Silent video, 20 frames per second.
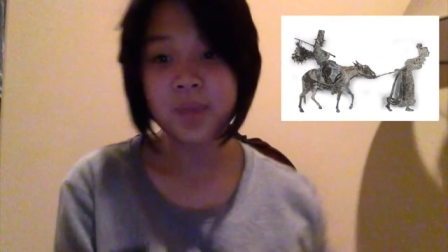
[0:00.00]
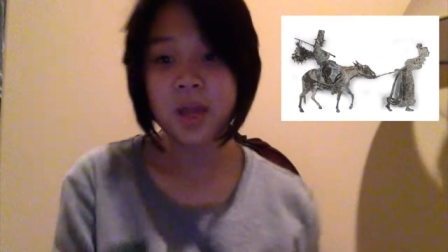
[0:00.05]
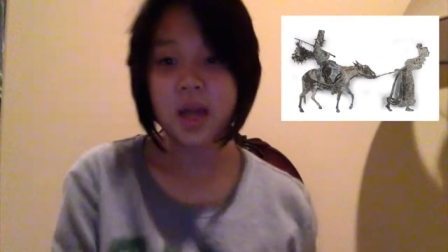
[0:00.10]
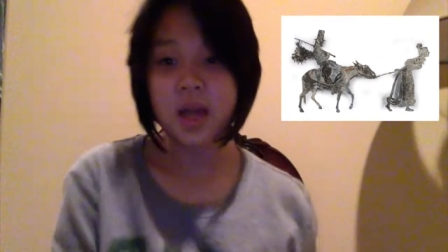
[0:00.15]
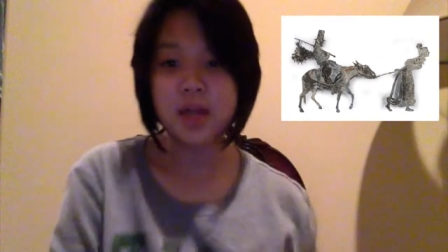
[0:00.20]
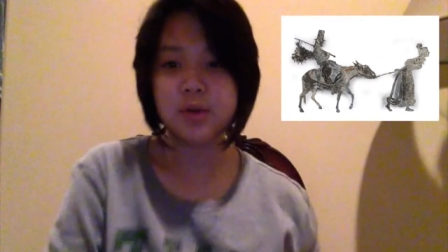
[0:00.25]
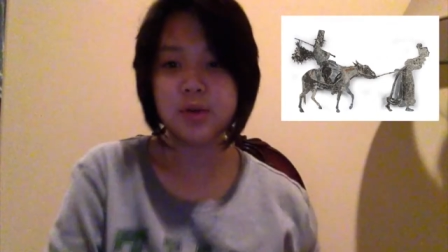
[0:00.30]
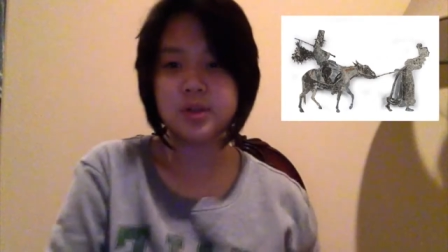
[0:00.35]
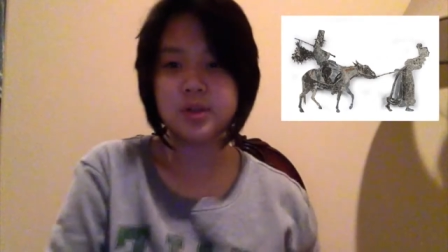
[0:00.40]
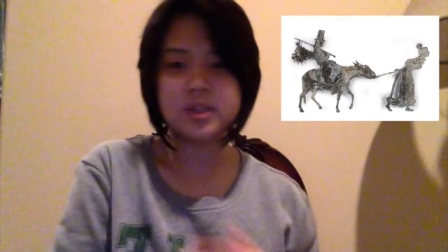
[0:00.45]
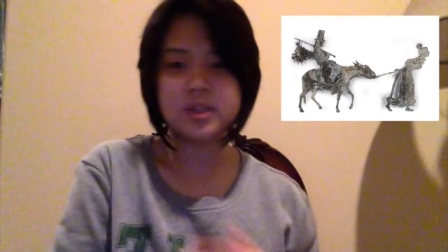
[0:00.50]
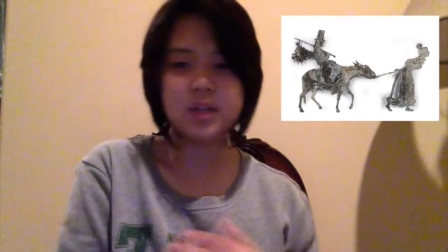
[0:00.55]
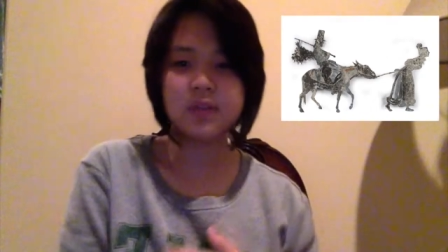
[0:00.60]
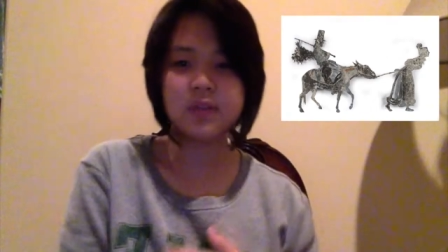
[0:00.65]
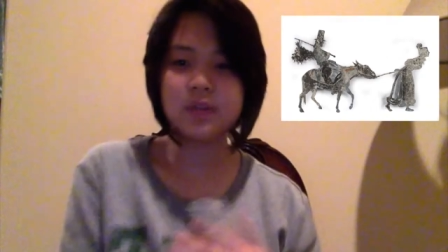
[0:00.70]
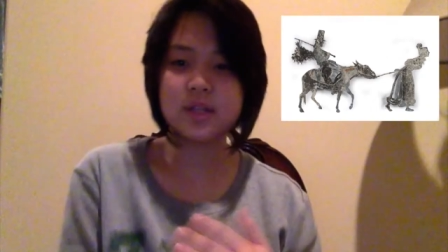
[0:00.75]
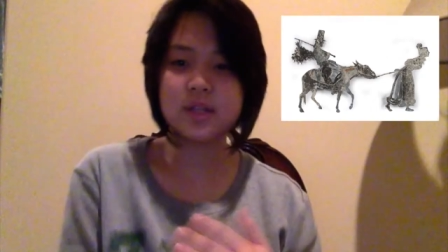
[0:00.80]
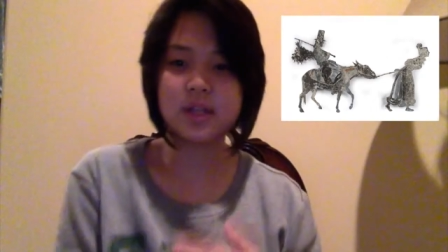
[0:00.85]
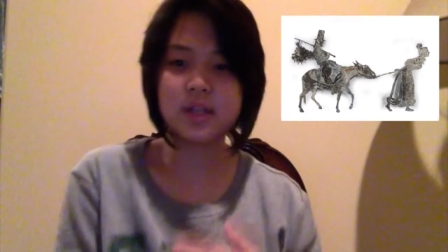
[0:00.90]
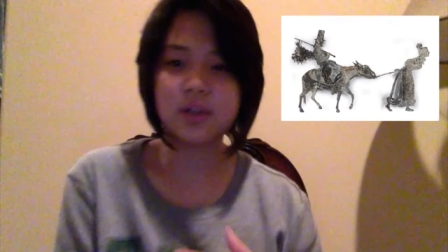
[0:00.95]
And you can
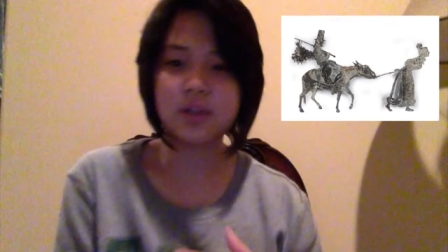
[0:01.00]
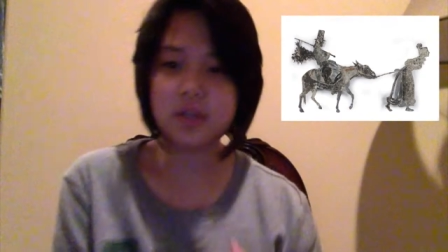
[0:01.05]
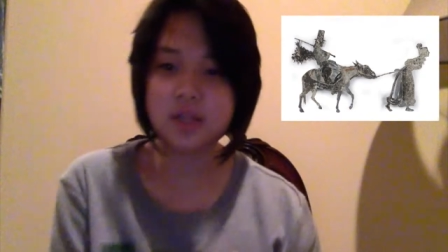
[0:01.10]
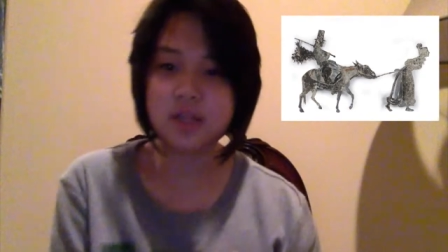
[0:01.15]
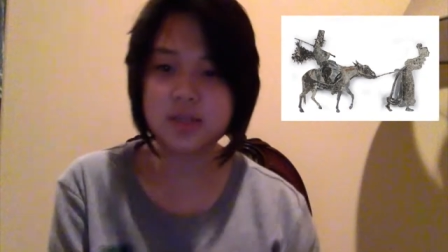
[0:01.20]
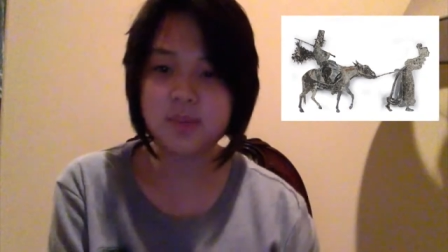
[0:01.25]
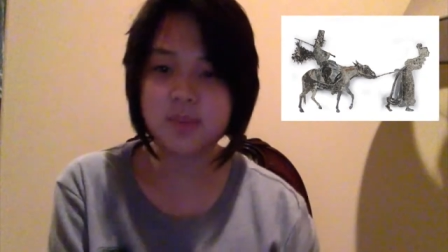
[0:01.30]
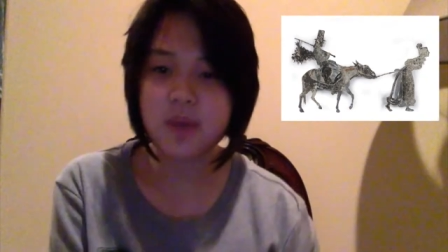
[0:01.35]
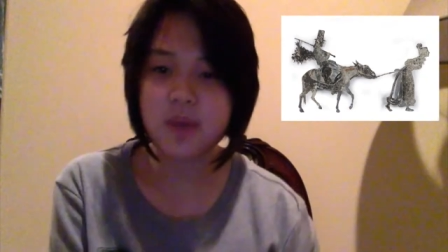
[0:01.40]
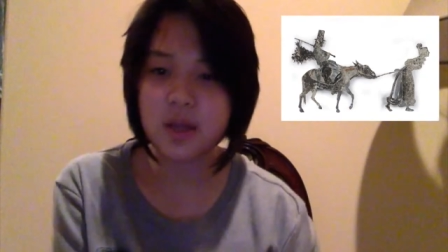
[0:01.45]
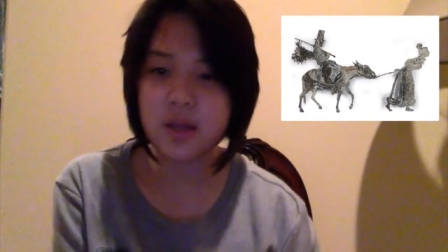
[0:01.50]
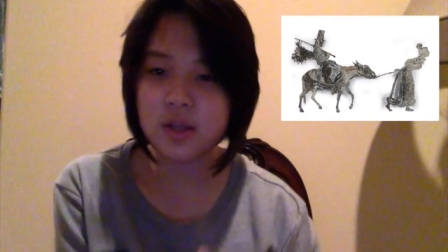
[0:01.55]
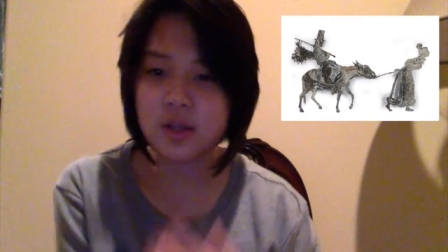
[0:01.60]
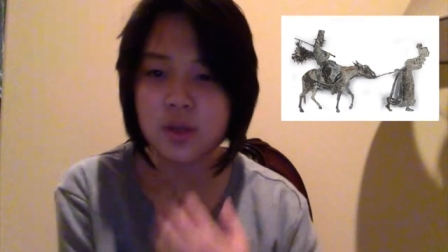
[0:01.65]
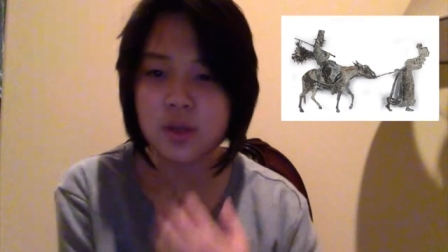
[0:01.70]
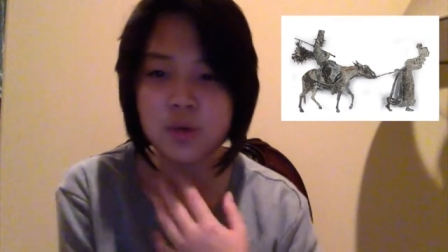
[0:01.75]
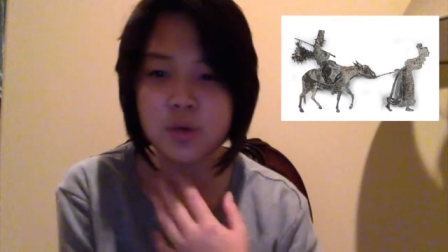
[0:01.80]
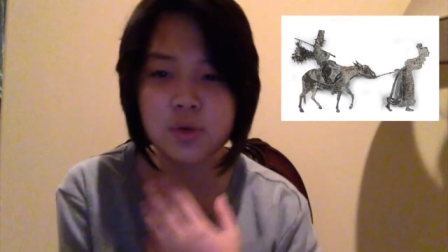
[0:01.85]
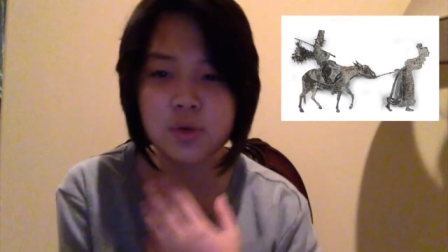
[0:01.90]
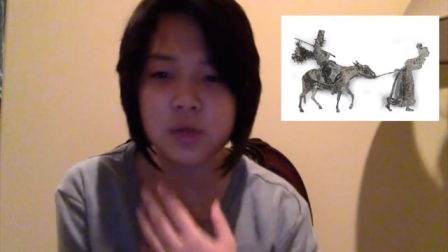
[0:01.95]
definitely tell that he's a man.
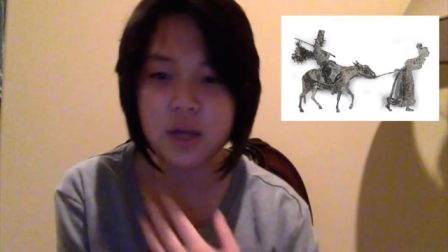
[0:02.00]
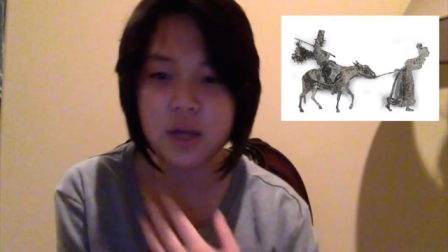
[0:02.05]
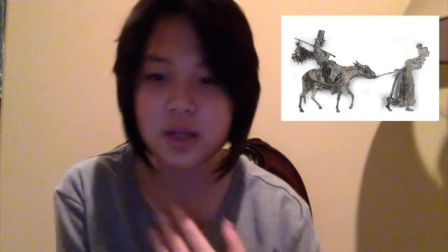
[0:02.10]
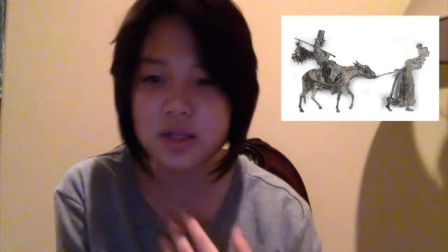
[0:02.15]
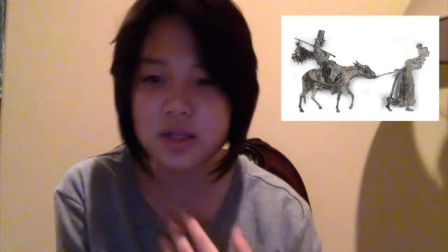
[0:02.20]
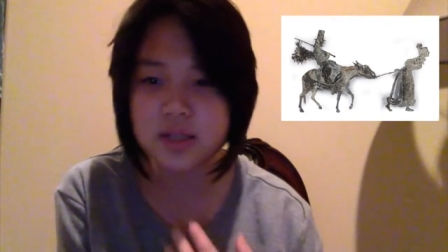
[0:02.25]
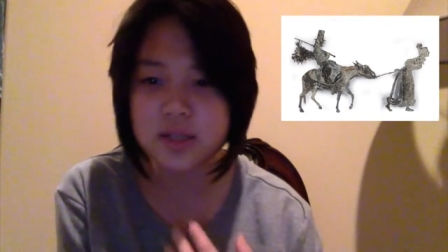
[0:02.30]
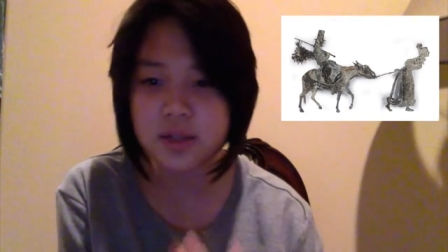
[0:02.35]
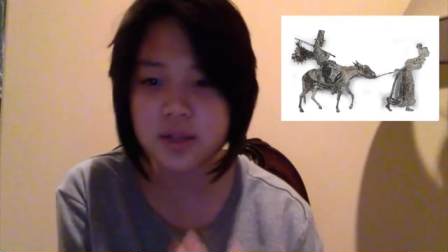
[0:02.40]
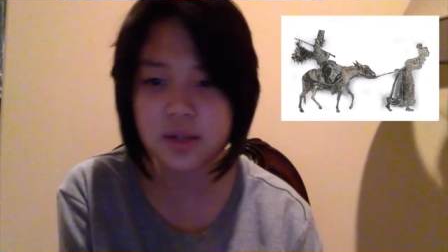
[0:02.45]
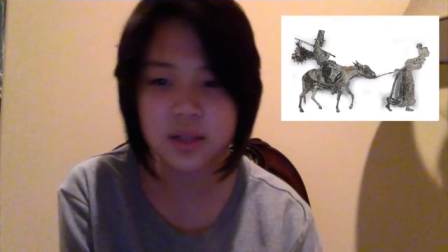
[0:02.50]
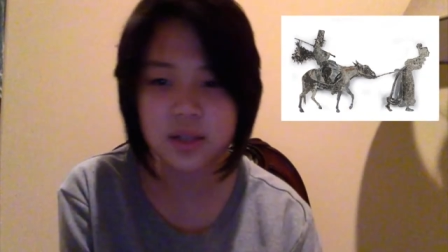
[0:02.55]
You can kind of tell